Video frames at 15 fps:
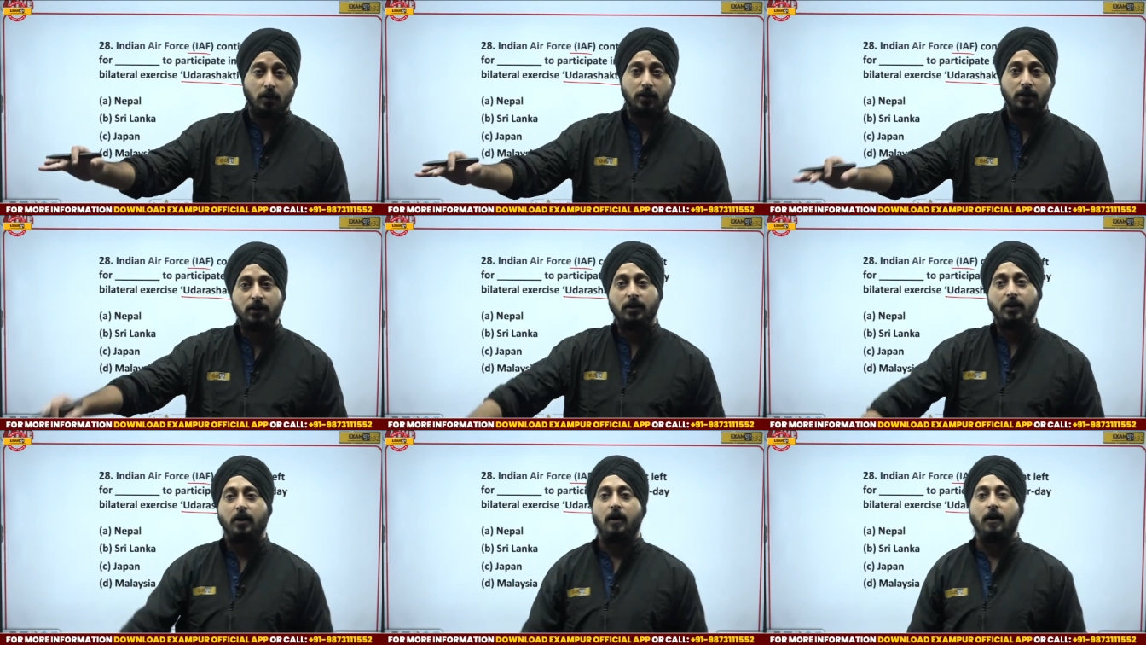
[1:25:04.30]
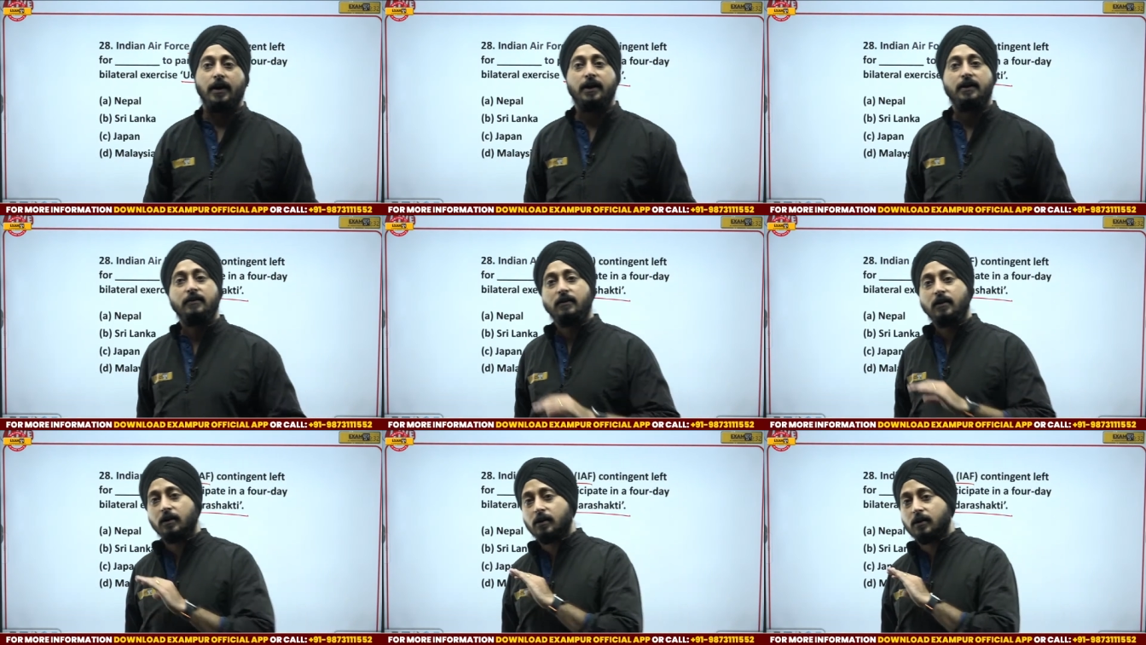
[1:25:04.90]
on all right
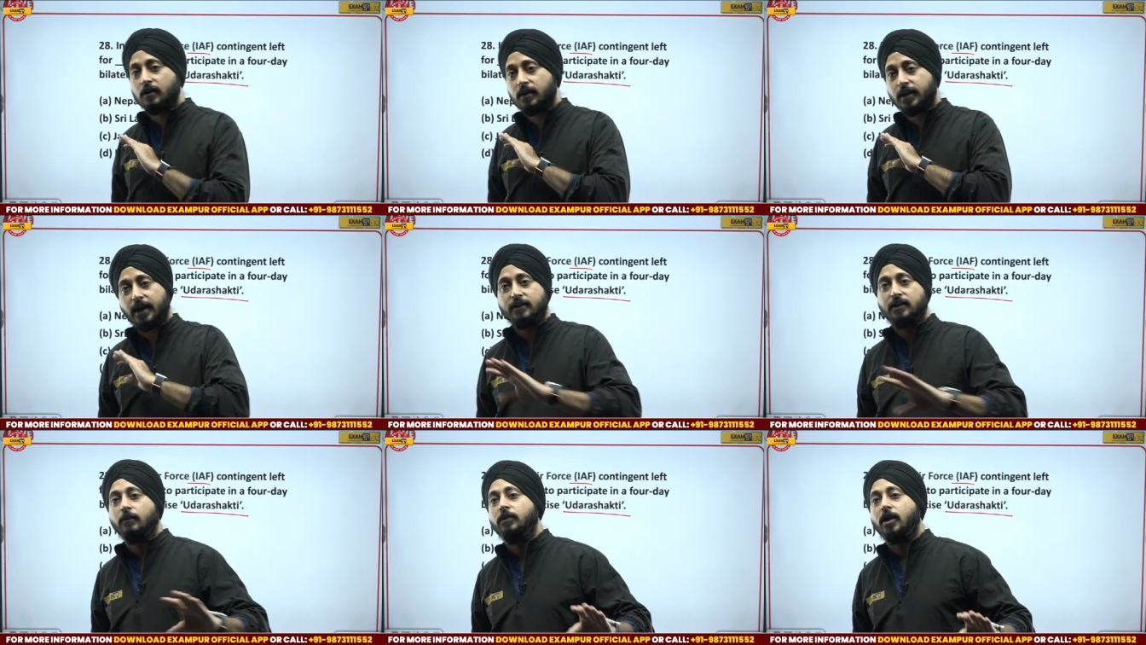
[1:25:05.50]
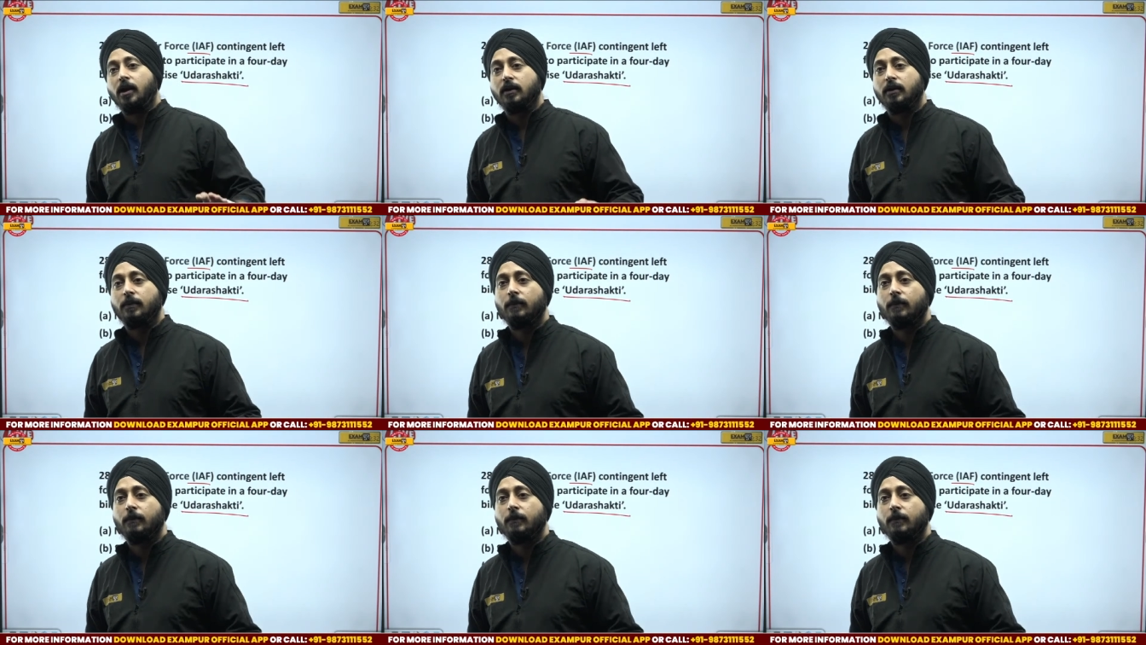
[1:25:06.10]
get them done